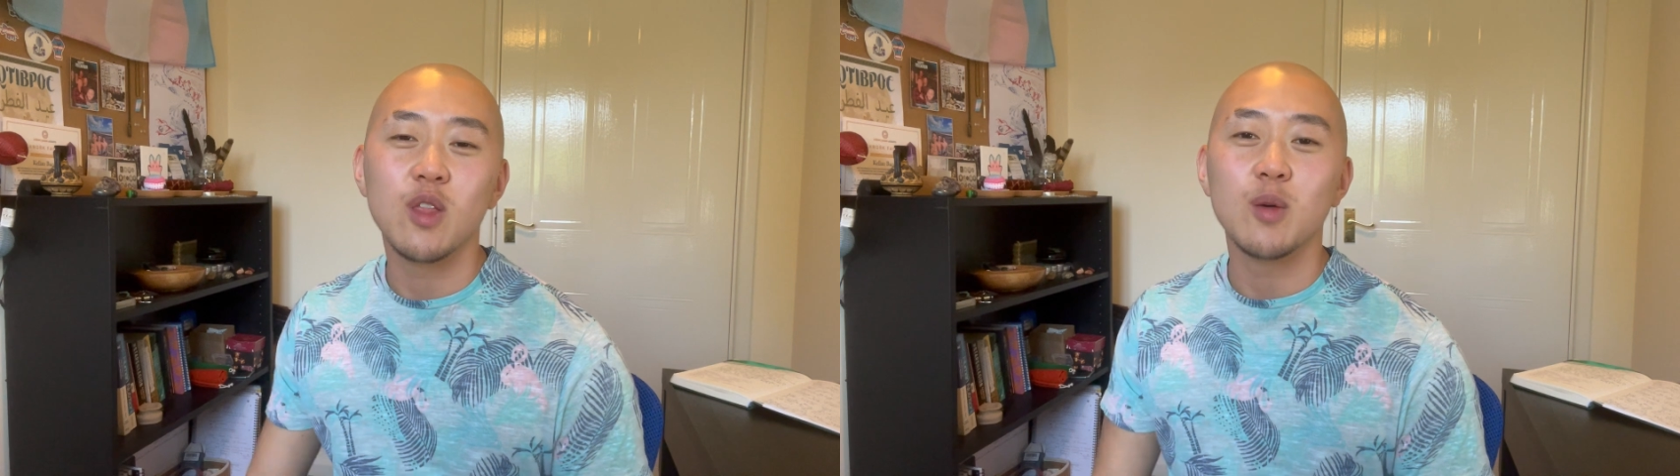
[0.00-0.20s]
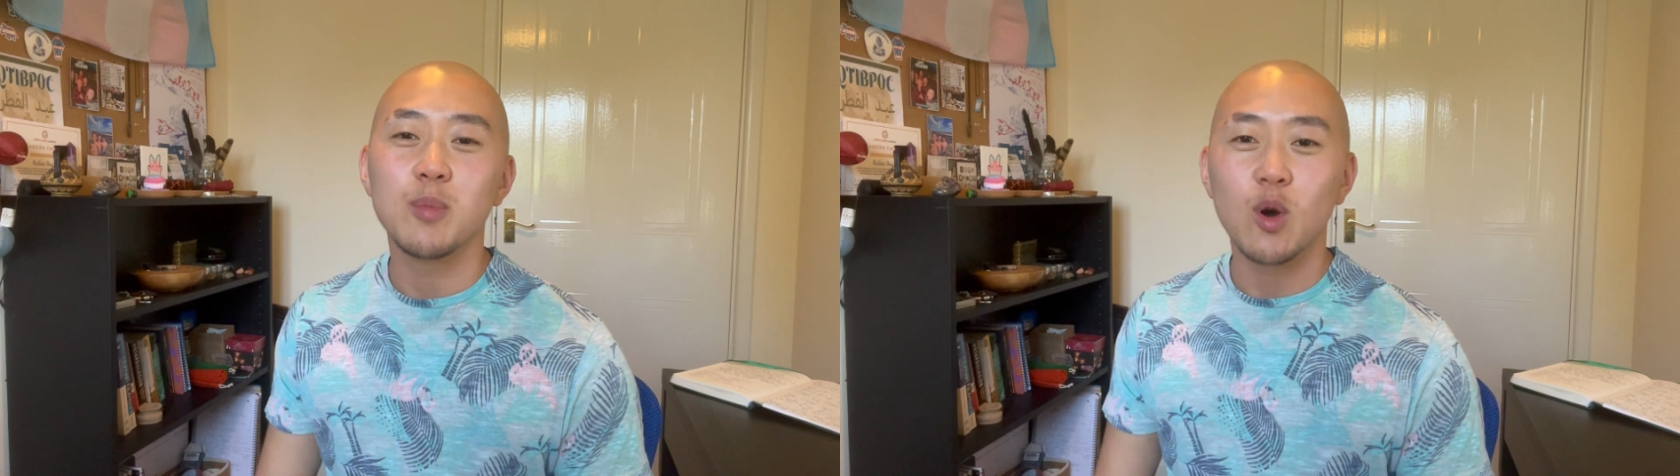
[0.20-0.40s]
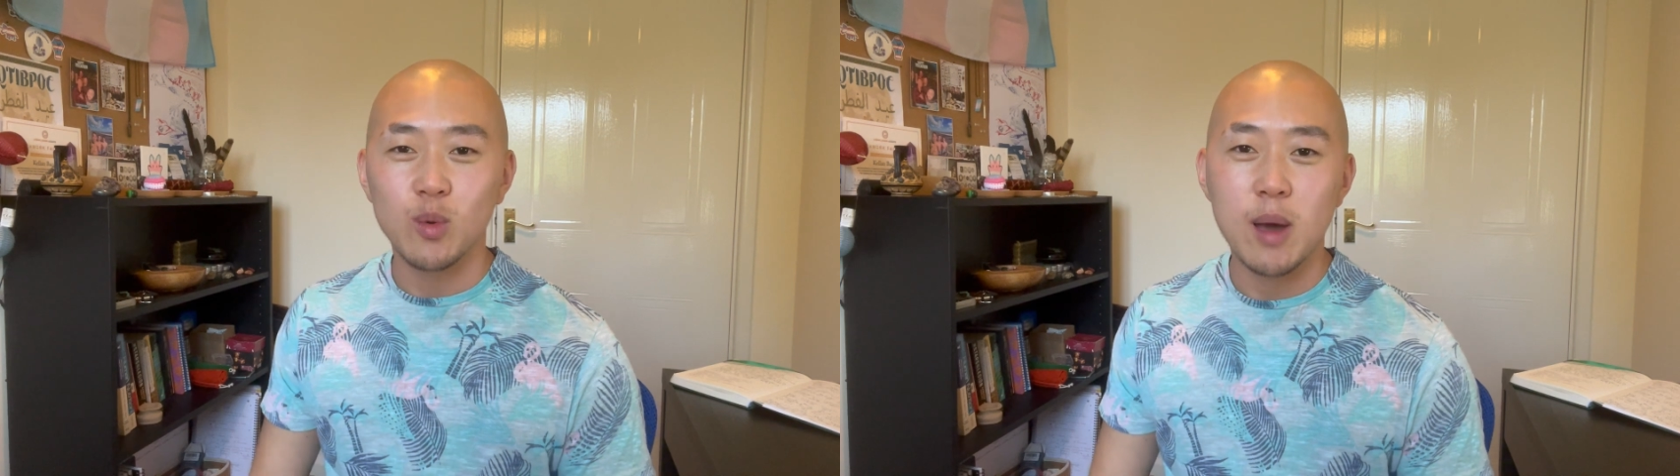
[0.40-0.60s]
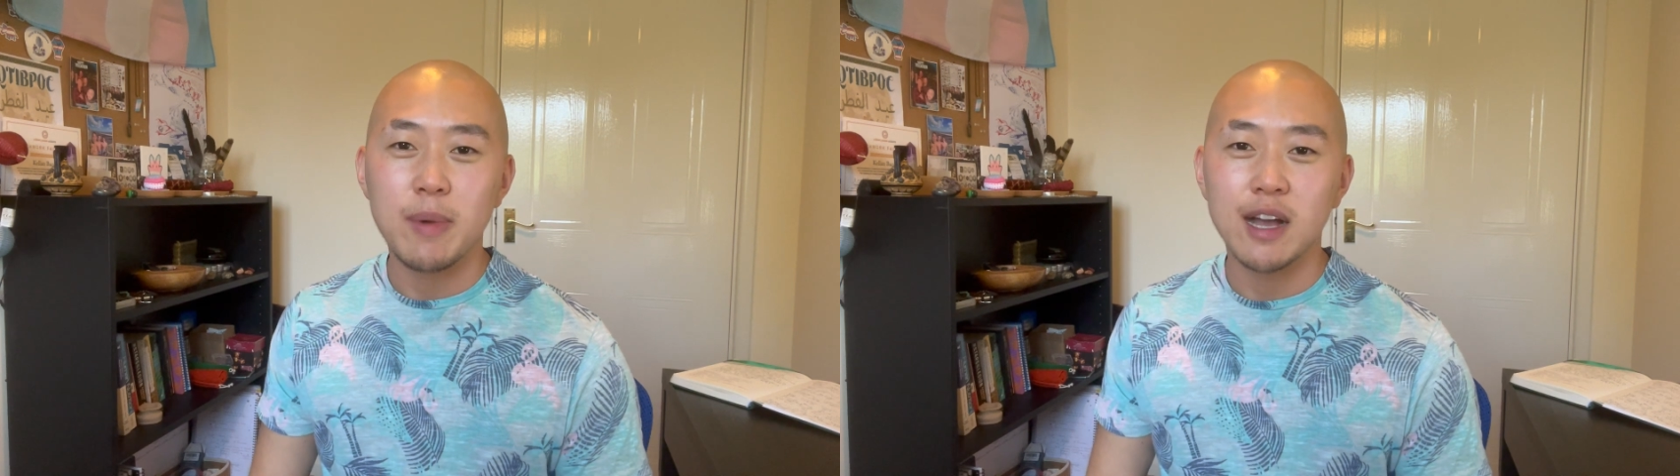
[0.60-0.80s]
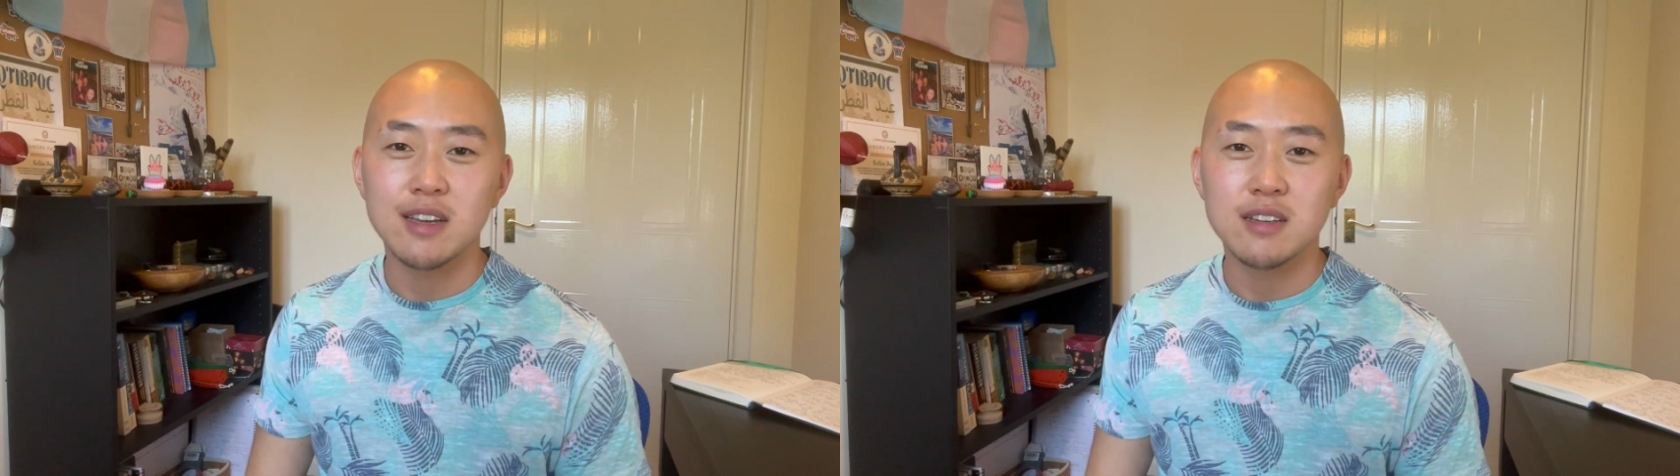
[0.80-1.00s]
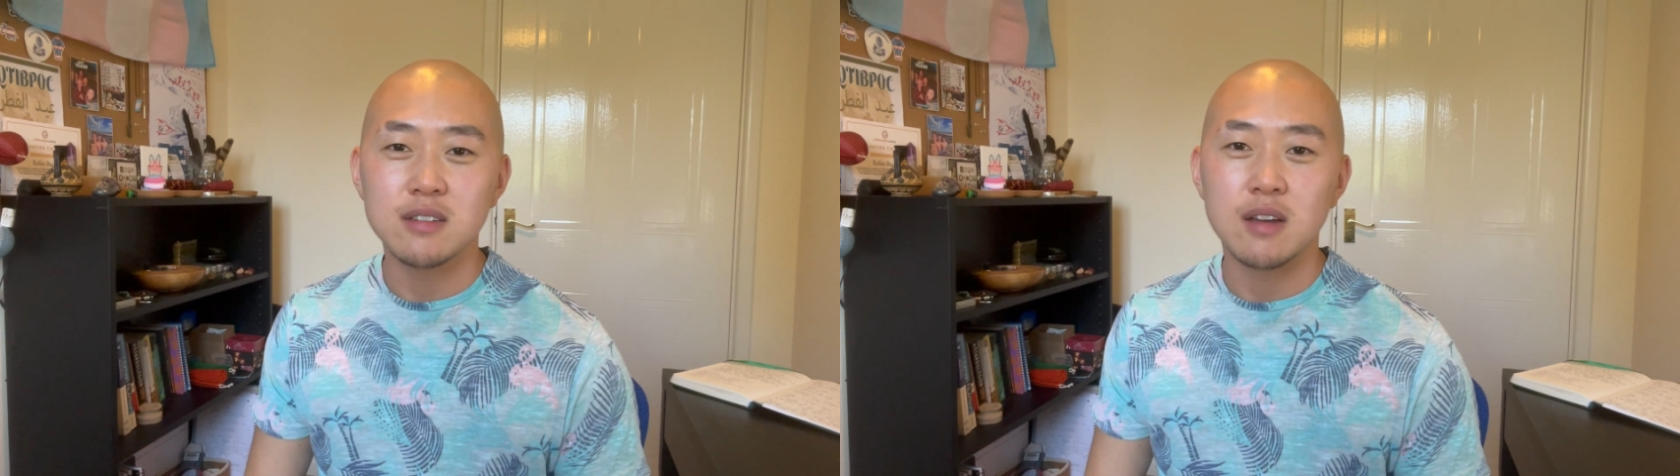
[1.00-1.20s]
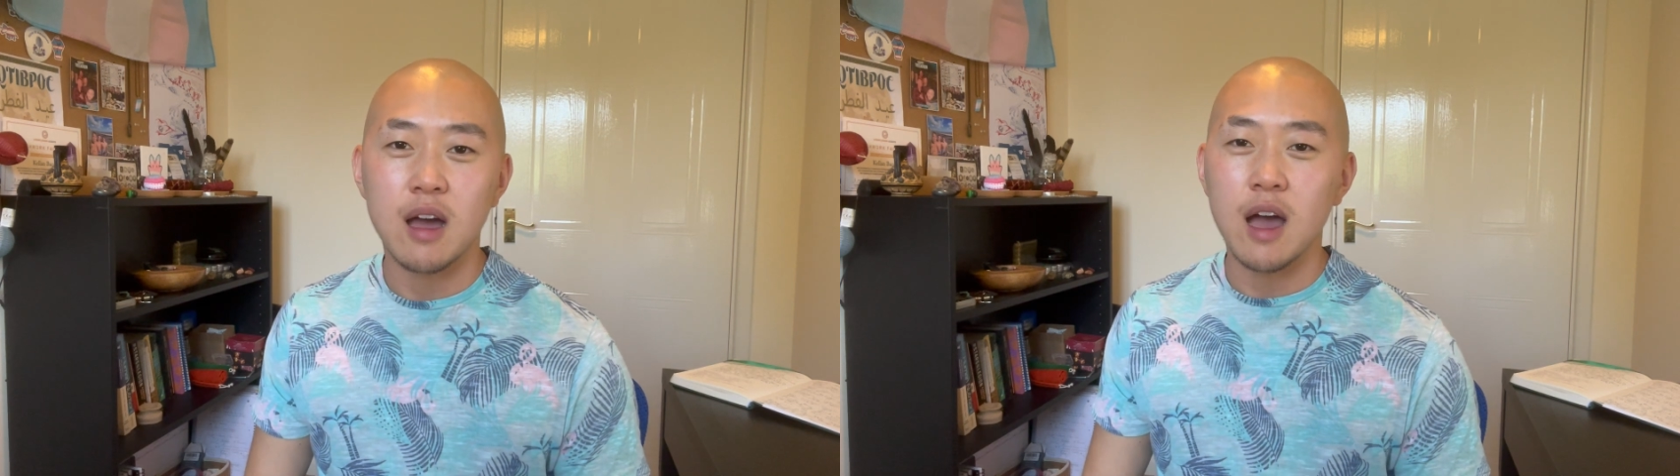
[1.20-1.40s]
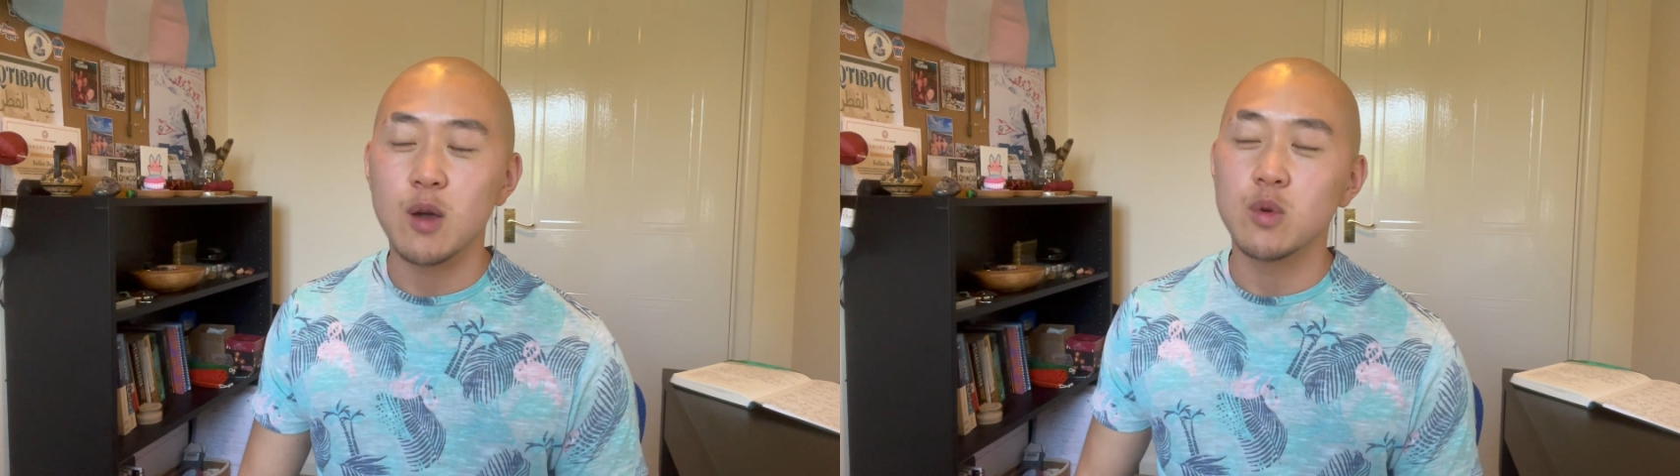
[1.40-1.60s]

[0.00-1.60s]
on the Bornwear packer. I